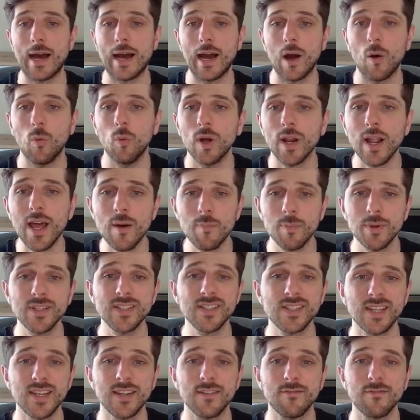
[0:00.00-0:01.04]
what
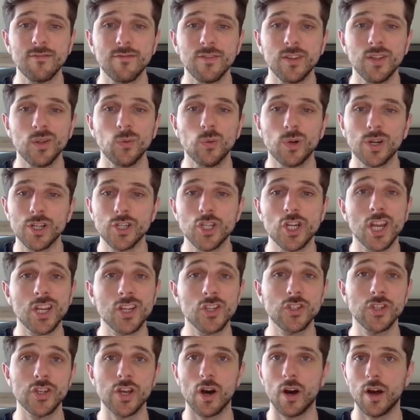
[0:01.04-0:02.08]
happens if you want to
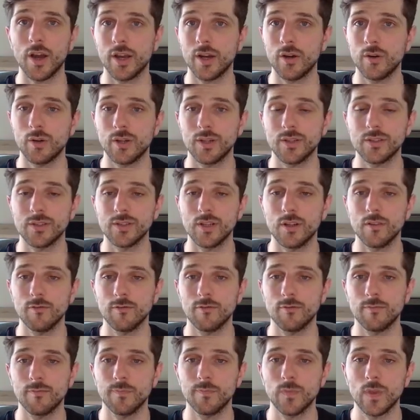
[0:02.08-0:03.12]
change the icon
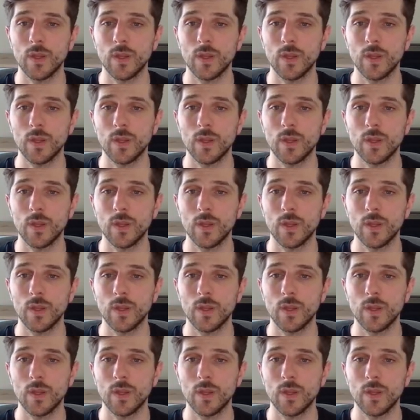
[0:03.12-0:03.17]
itself?